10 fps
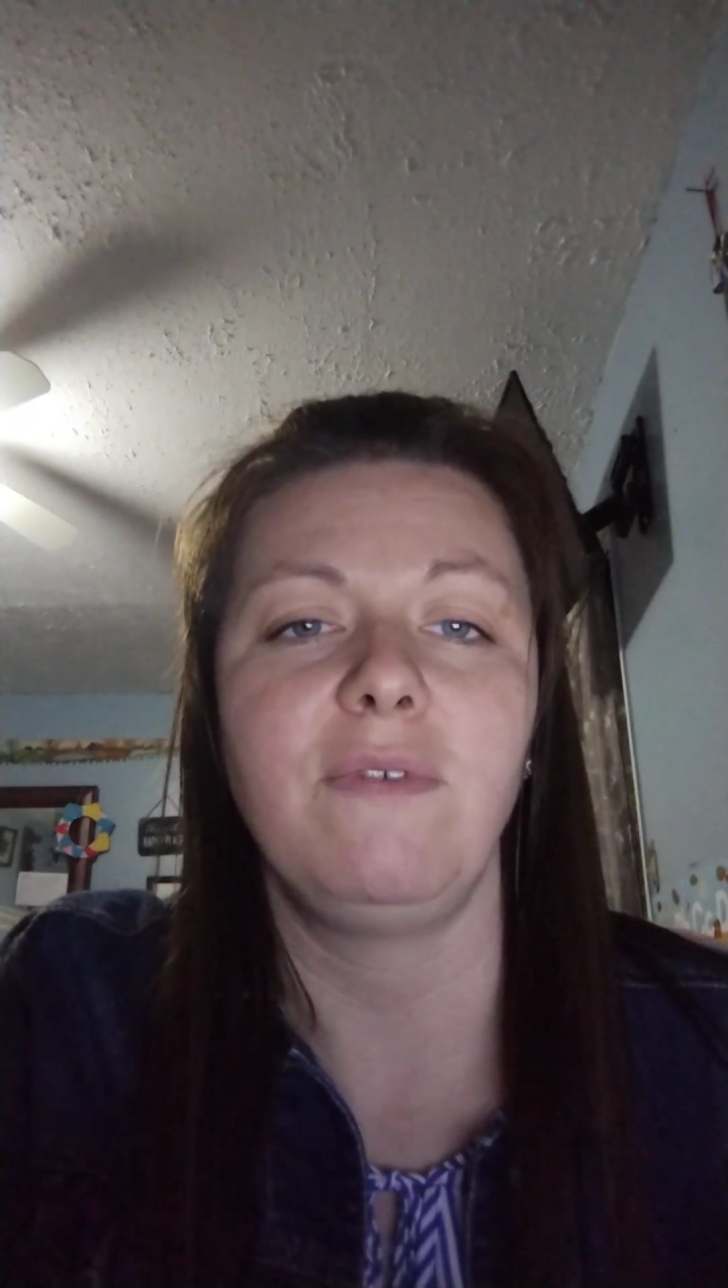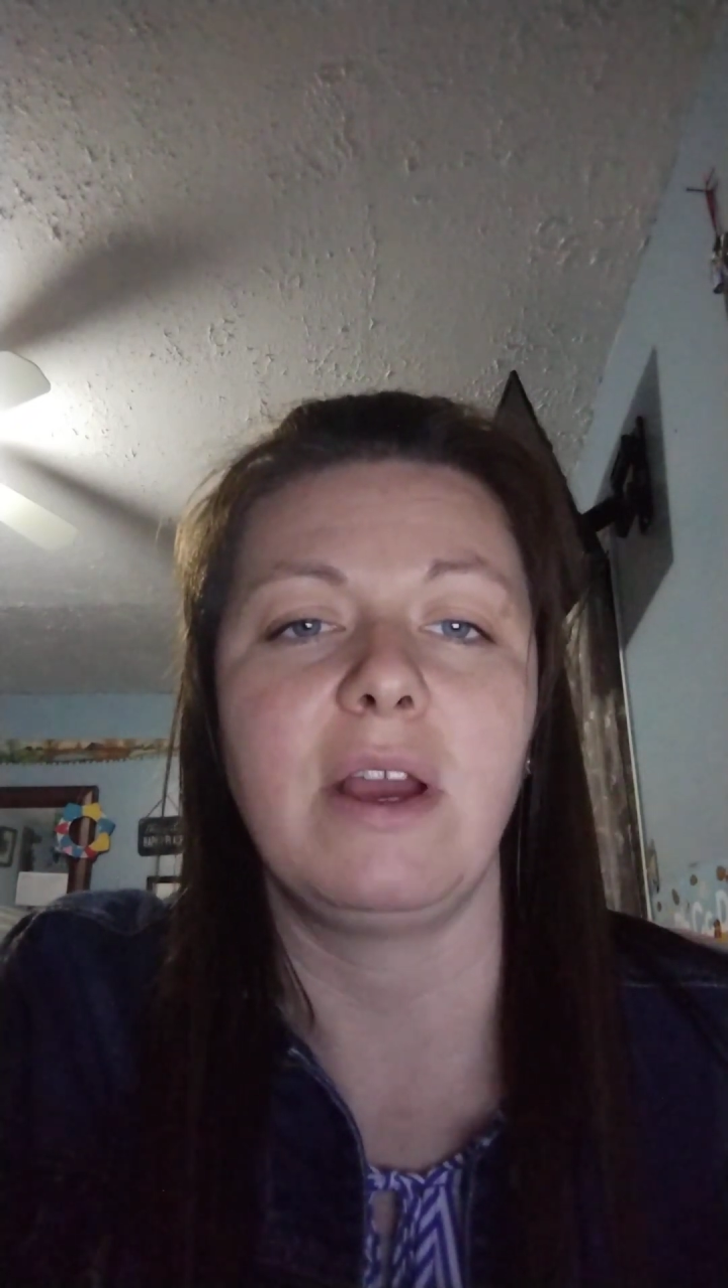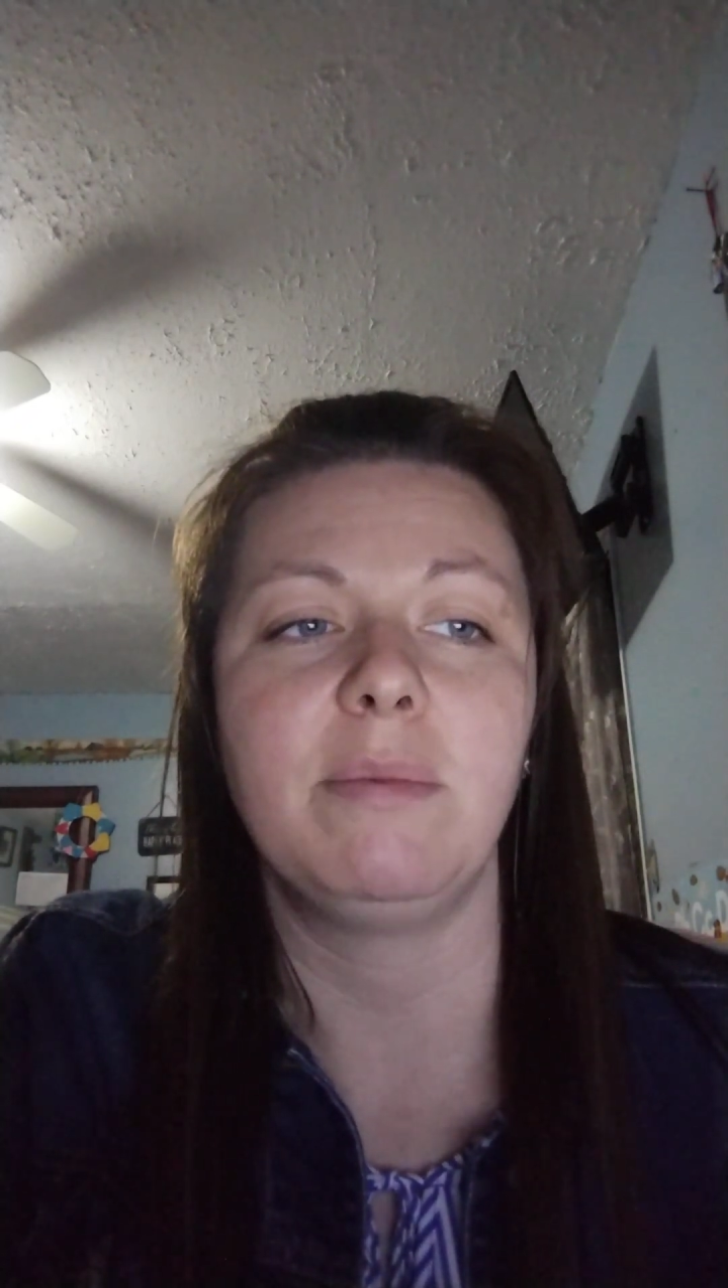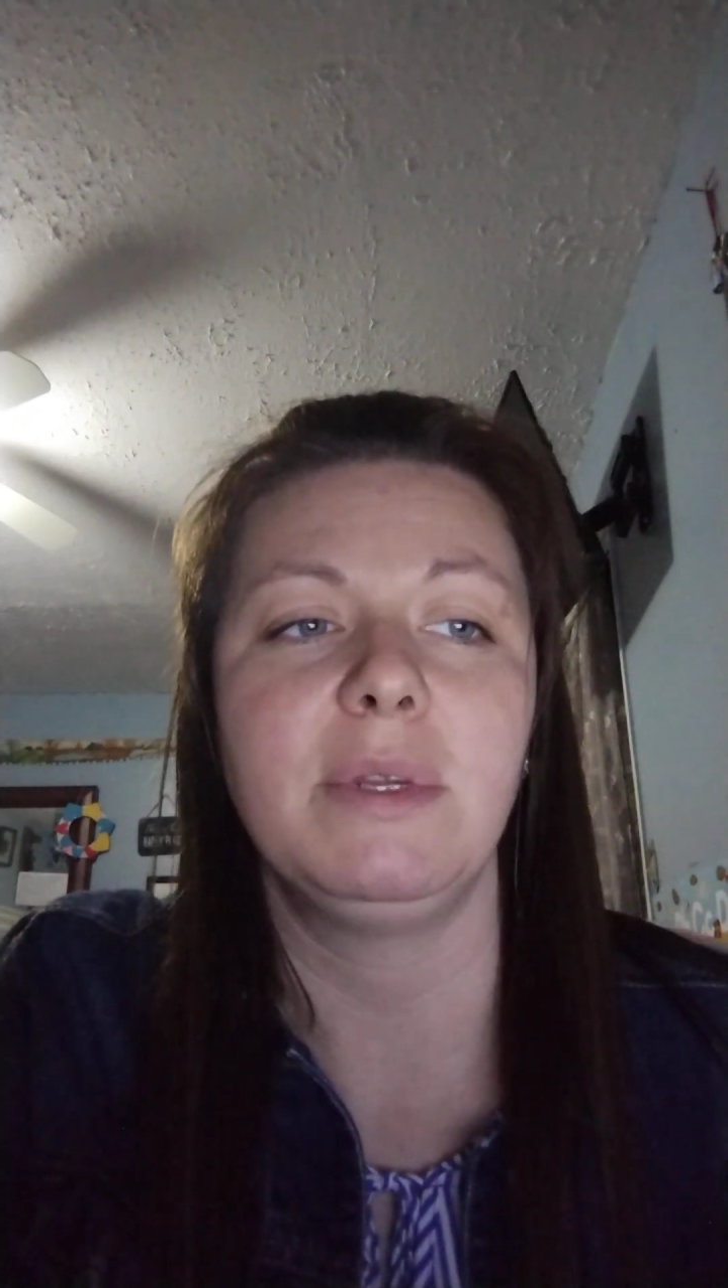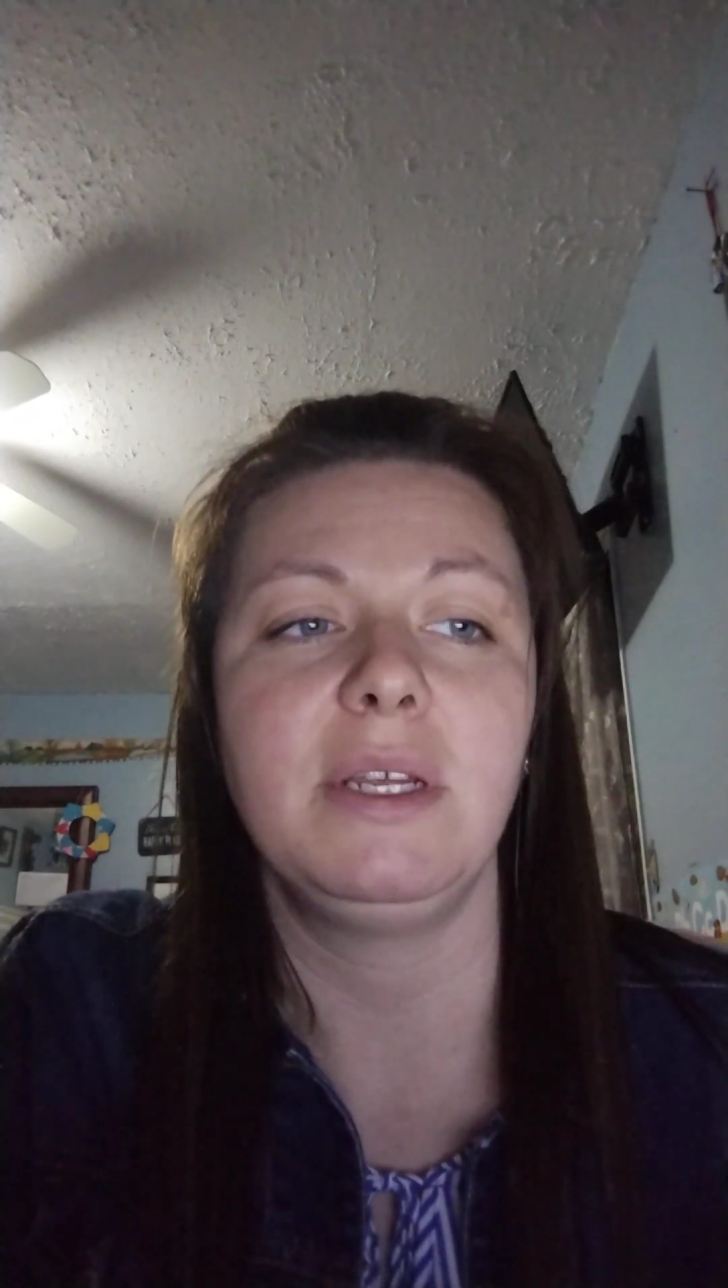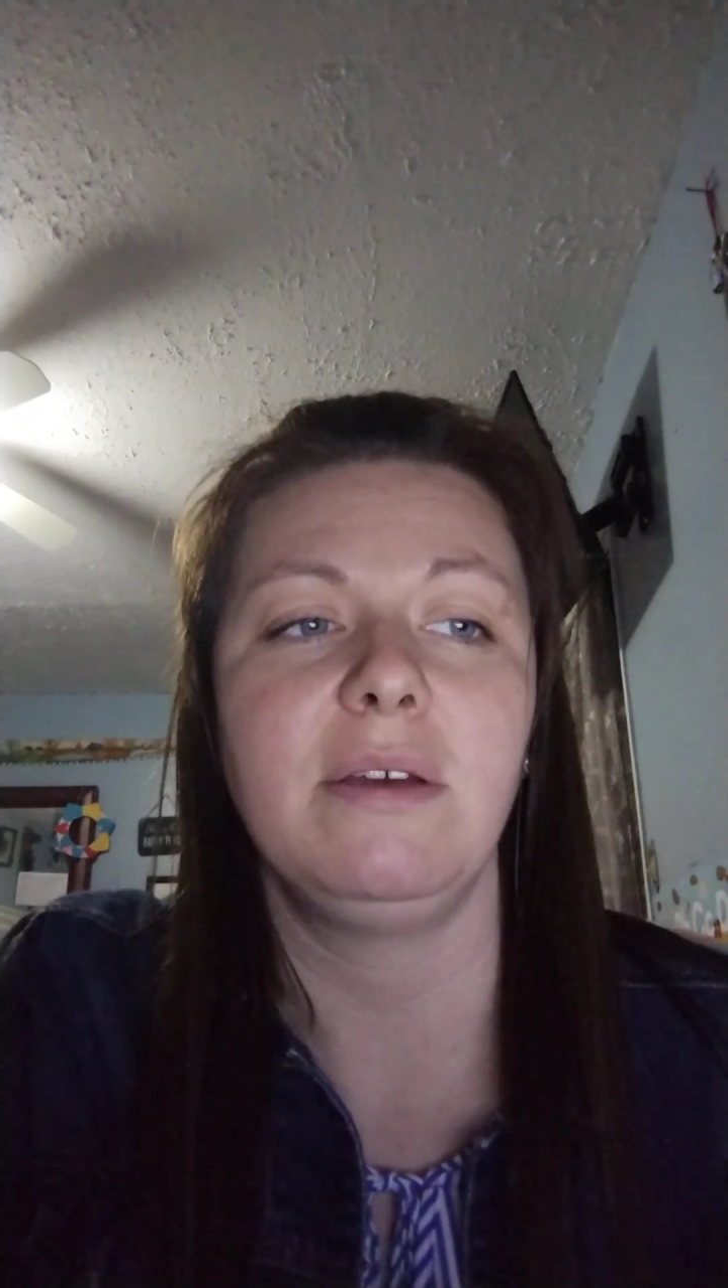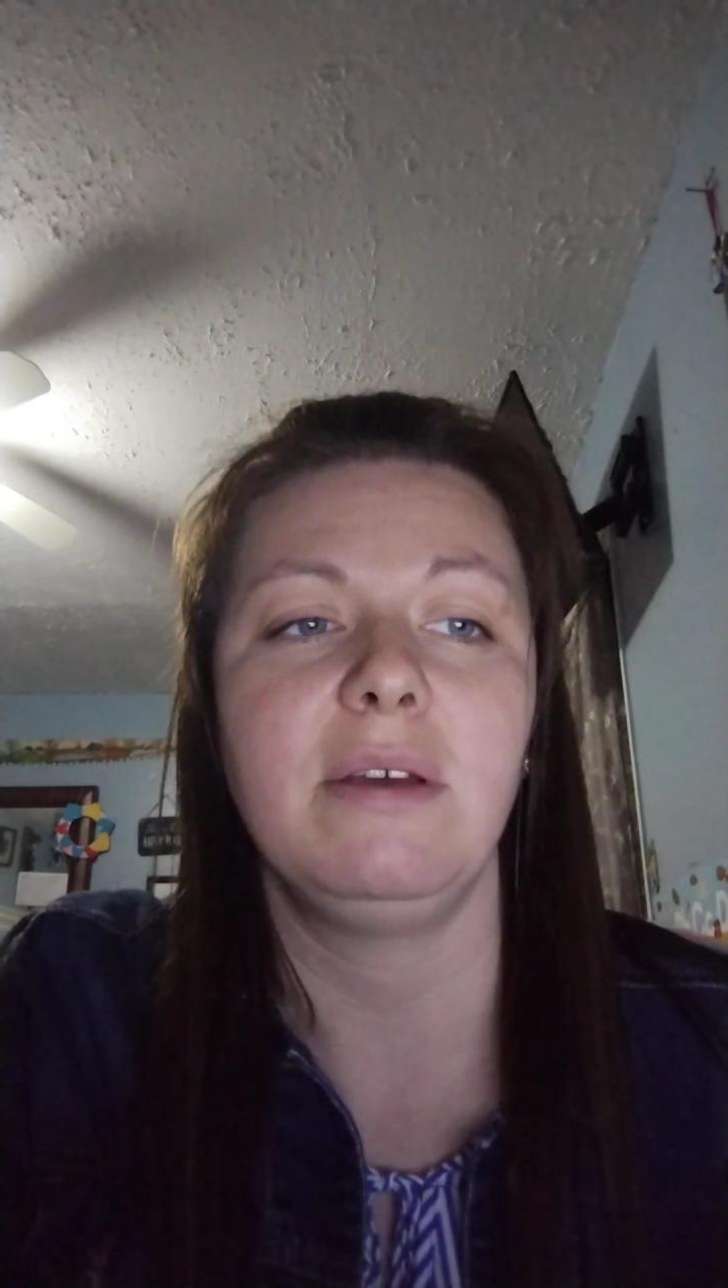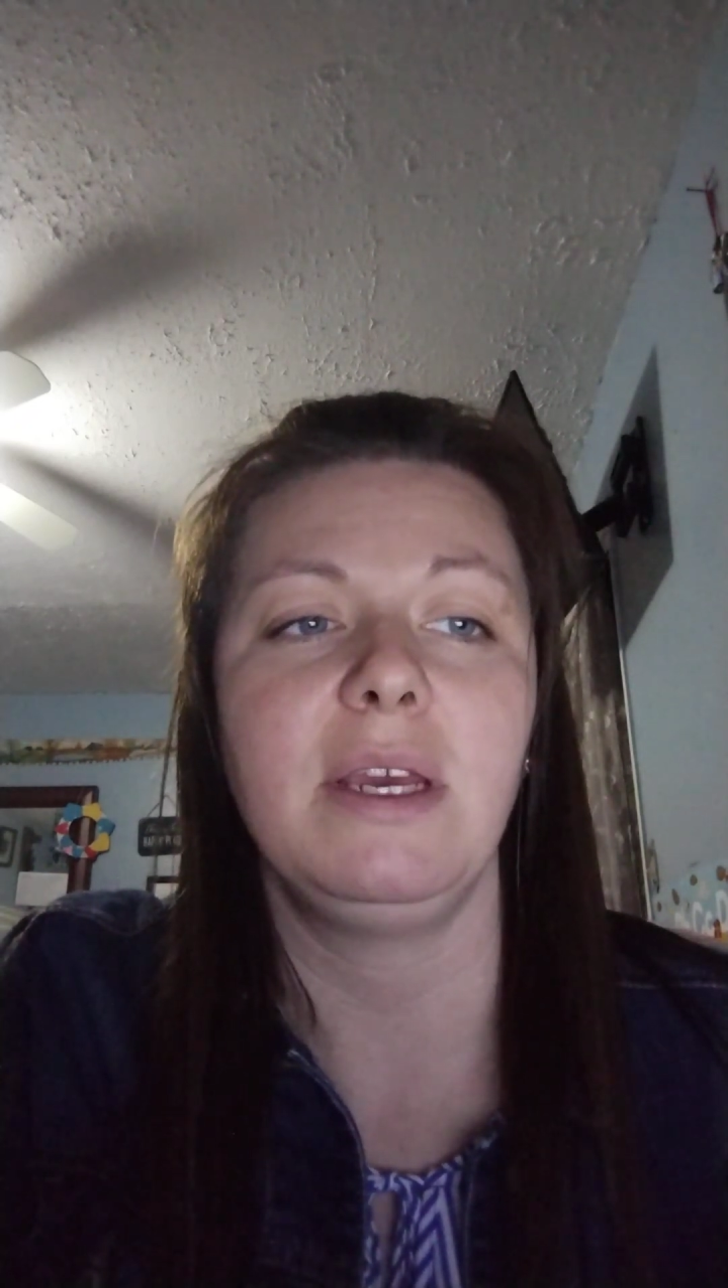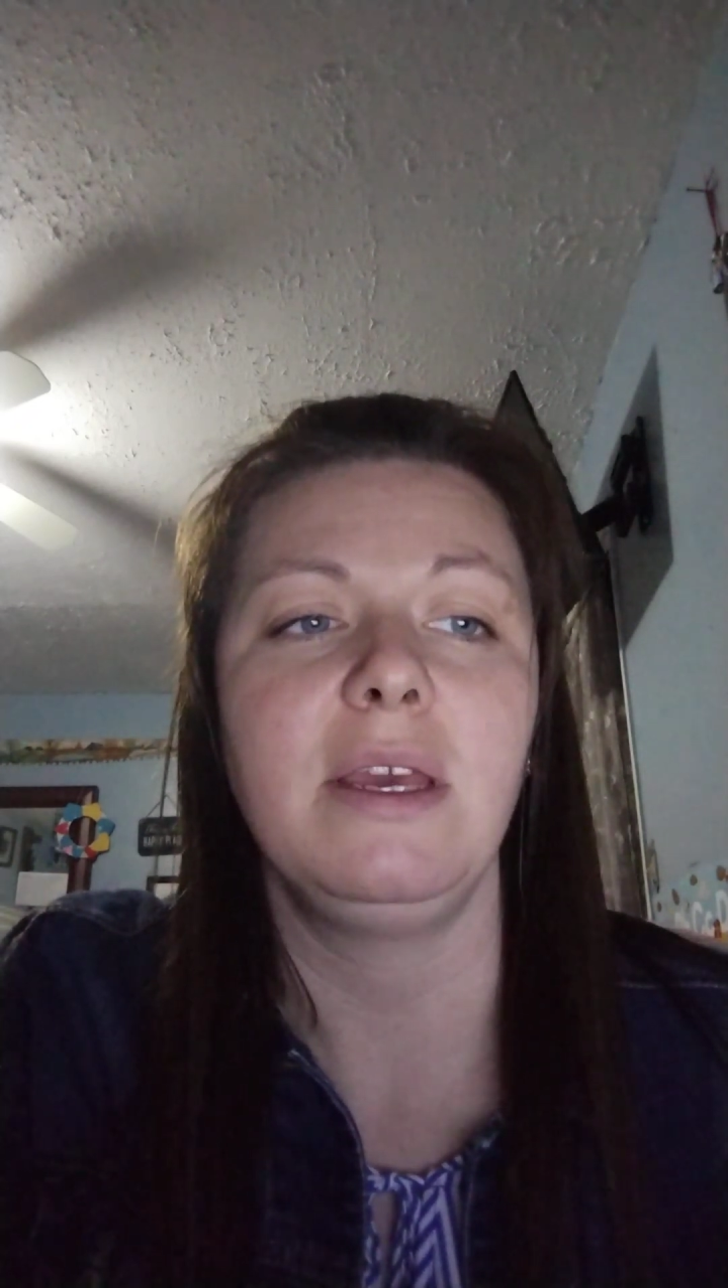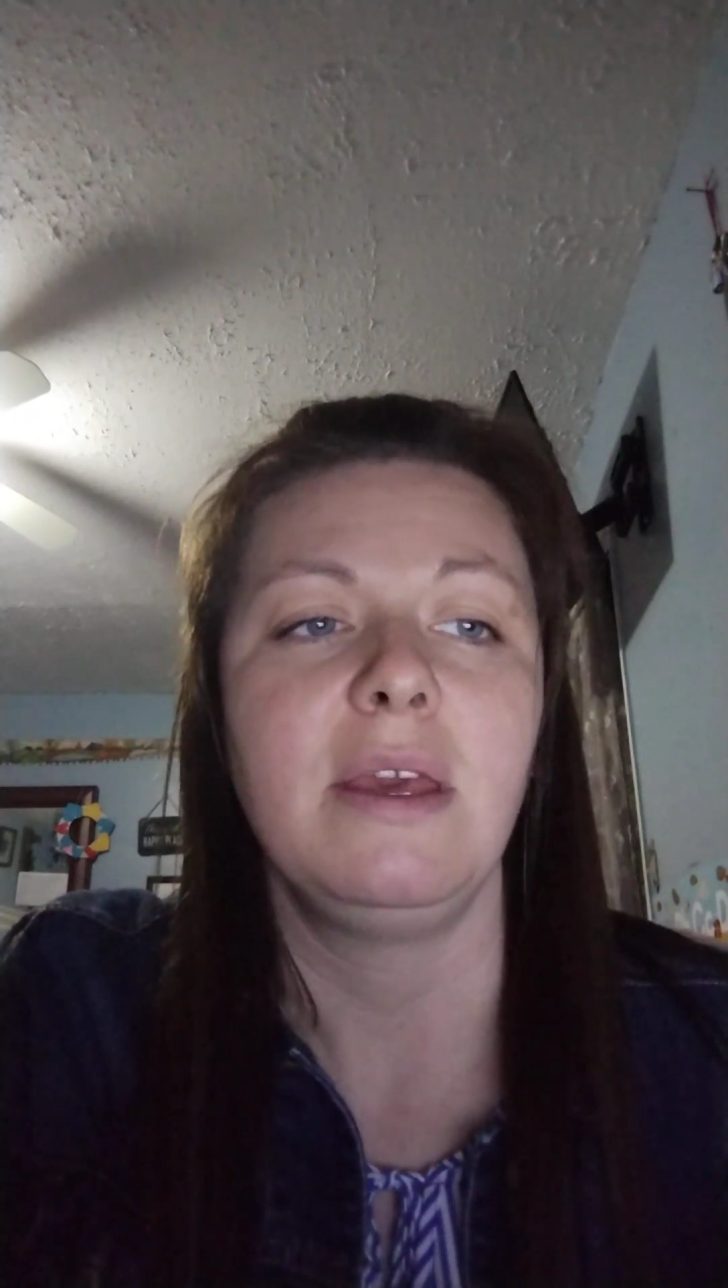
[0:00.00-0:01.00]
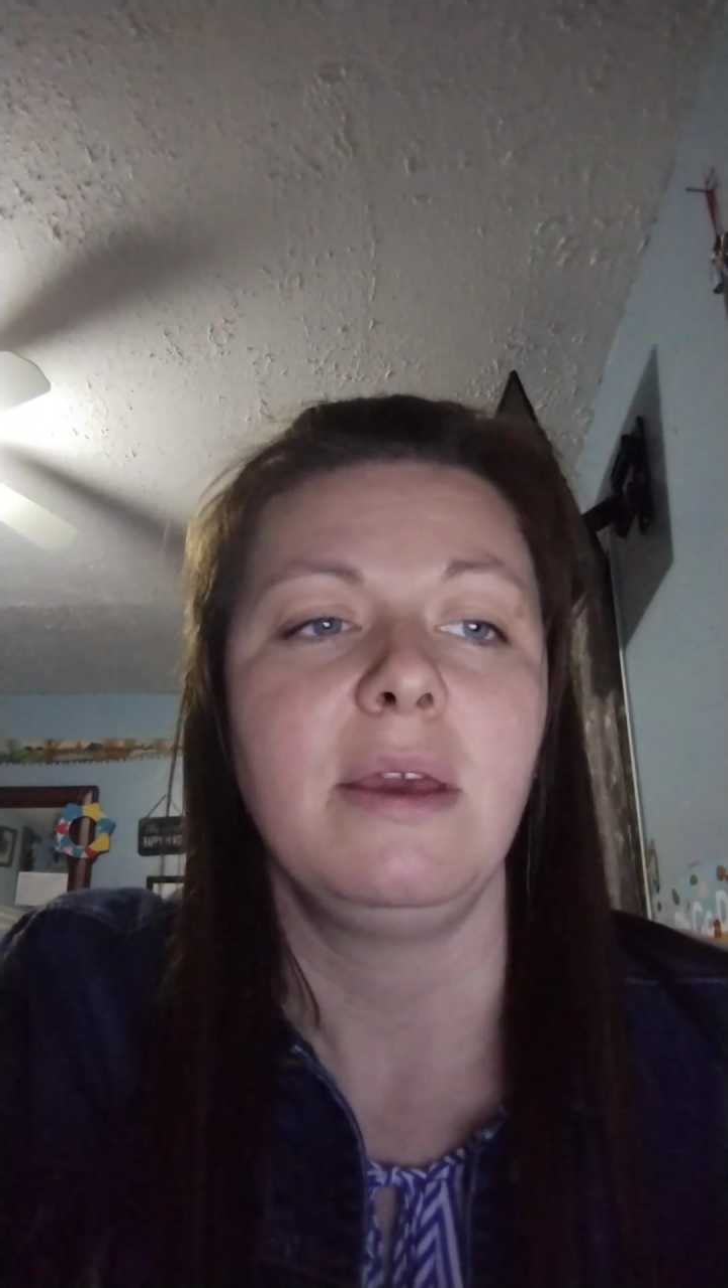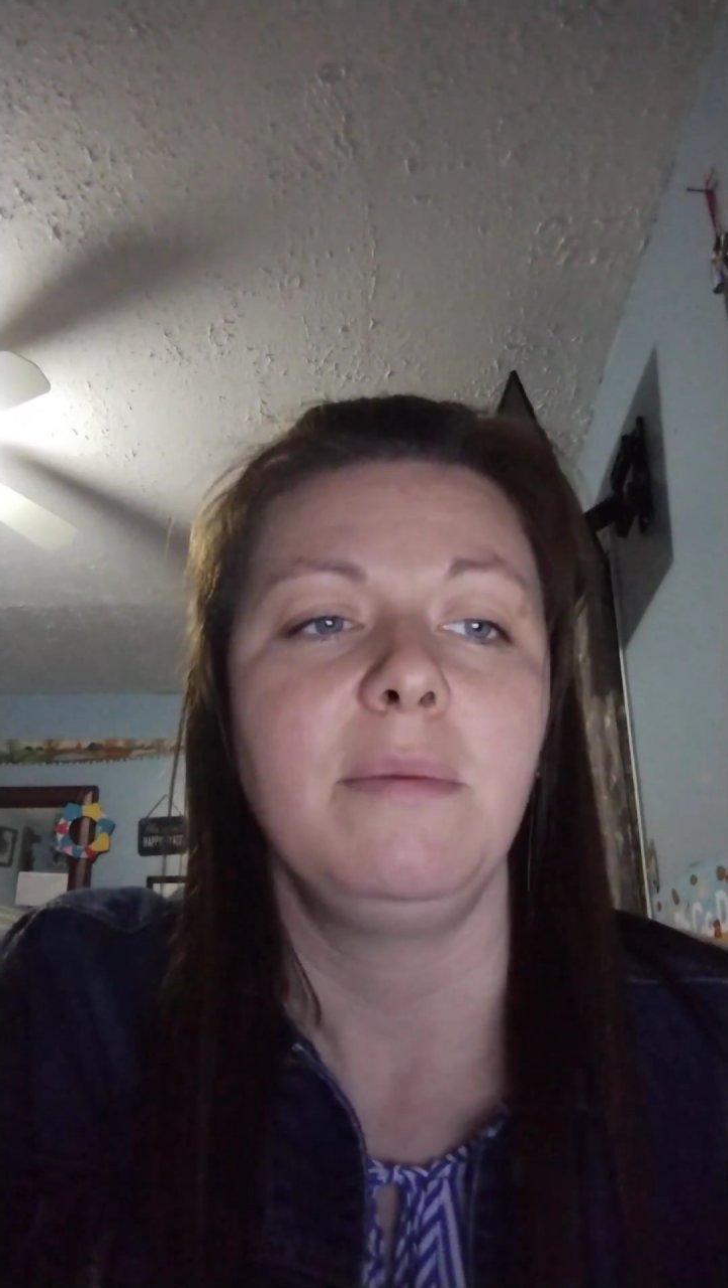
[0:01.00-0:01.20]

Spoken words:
fragmentary